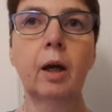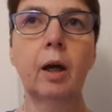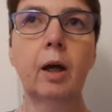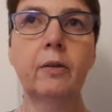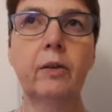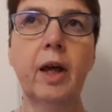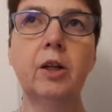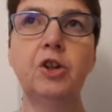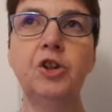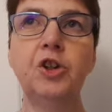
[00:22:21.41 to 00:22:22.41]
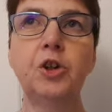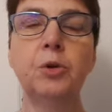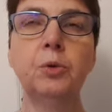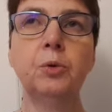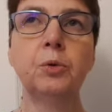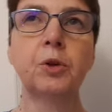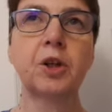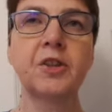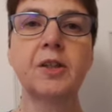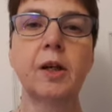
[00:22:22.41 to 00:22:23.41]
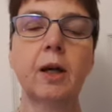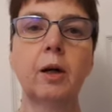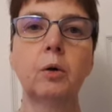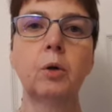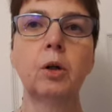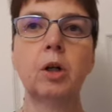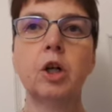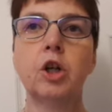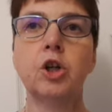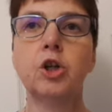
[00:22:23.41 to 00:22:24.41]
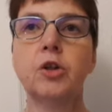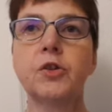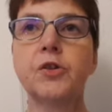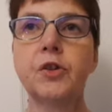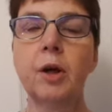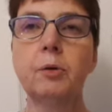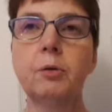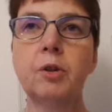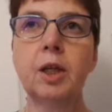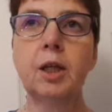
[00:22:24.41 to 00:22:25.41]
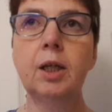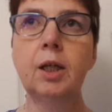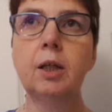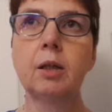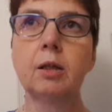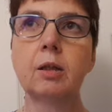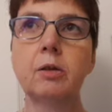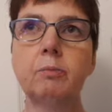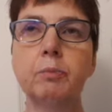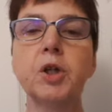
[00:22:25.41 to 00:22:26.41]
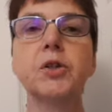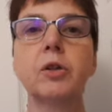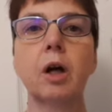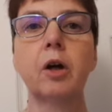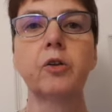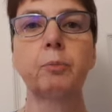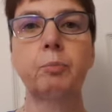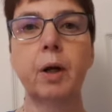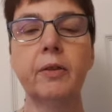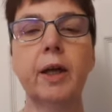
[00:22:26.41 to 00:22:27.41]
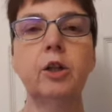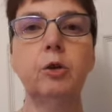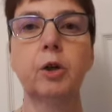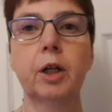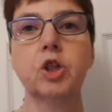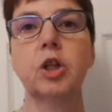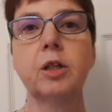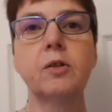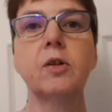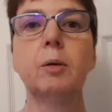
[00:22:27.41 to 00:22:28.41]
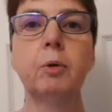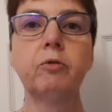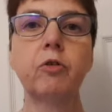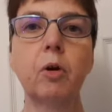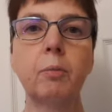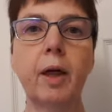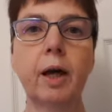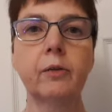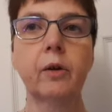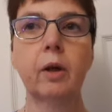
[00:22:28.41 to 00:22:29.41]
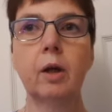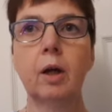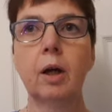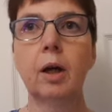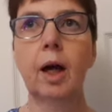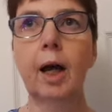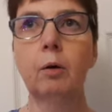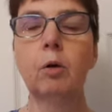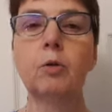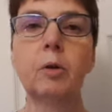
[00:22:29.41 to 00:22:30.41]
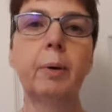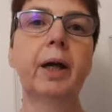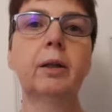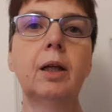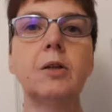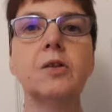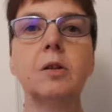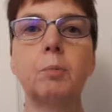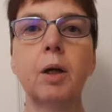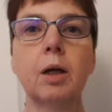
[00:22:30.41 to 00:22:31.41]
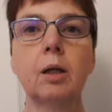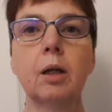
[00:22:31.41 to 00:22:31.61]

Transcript: then you cut it out, sew the bust starts, and then you can actually determine from that how long the back needs to be.